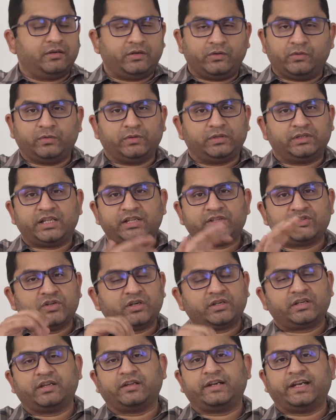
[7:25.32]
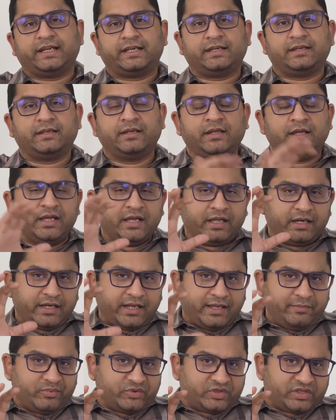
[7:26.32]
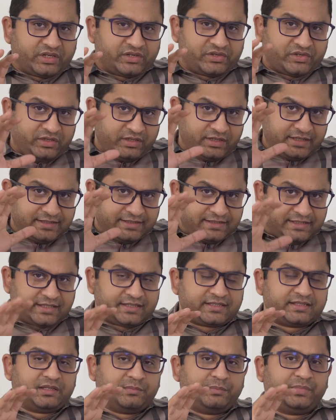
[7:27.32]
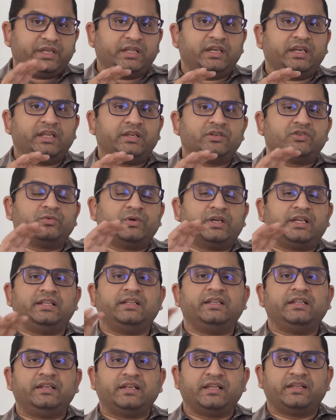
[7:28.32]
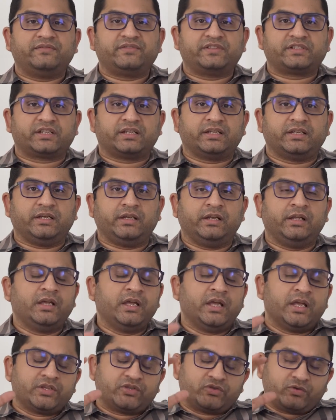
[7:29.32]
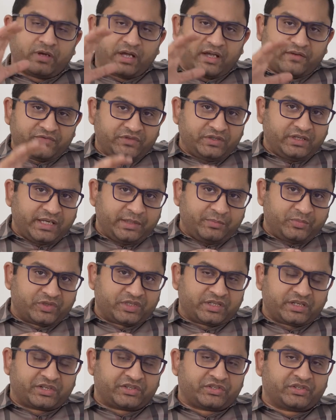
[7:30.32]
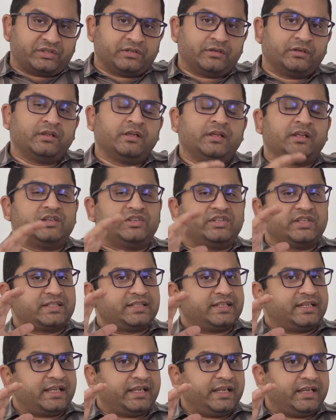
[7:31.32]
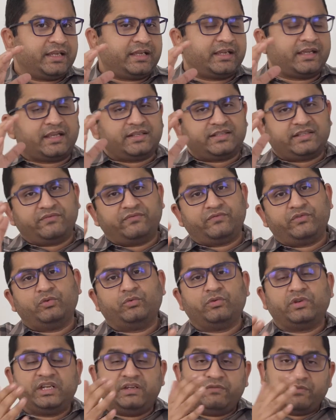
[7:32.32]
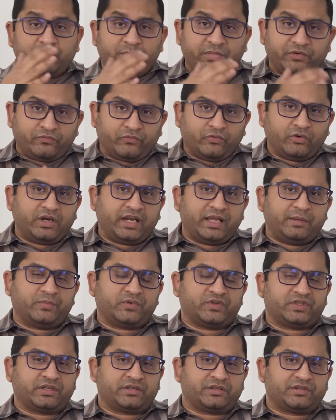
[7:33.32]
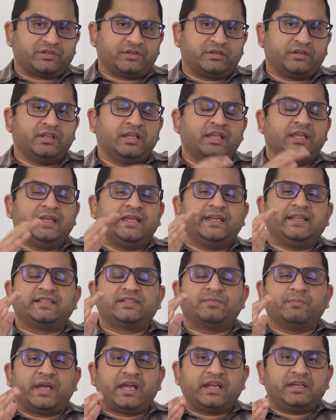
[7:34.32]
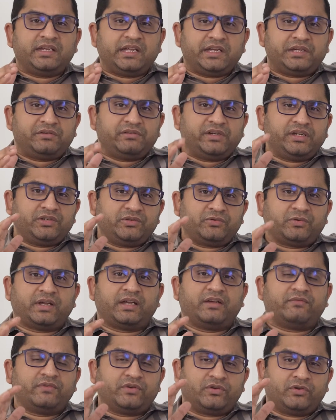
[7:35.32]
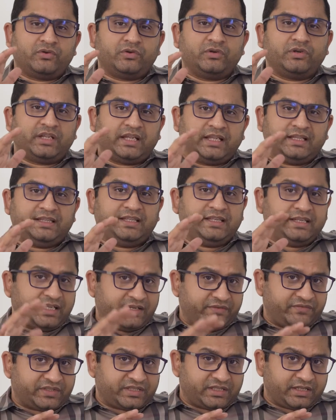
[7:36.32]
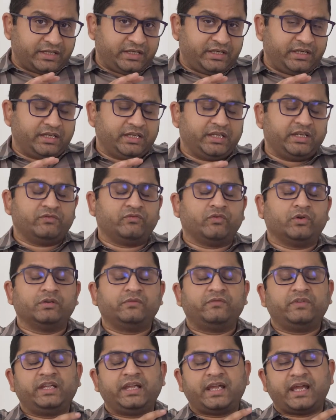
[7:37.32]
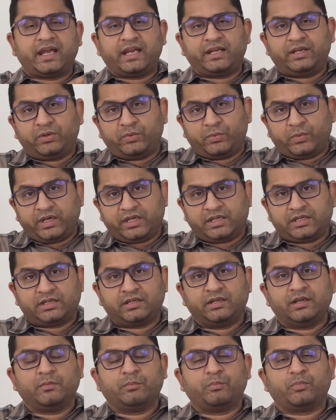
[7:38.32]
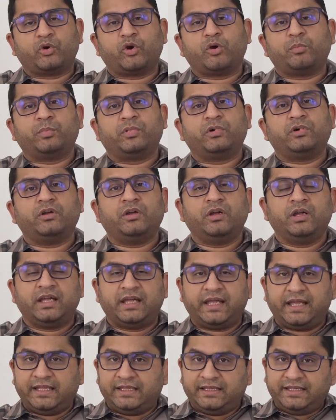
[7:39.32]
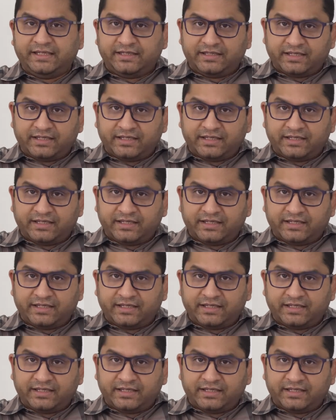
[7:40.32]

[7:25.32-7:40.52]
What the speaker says: No, that's not correct. Liposuction is just the beginning to a healthy lifestyle. So after liposuction, just like as if you were even before liposuction, it's mandatory to have a good healthy lifestyle involving adequate, proper, healthy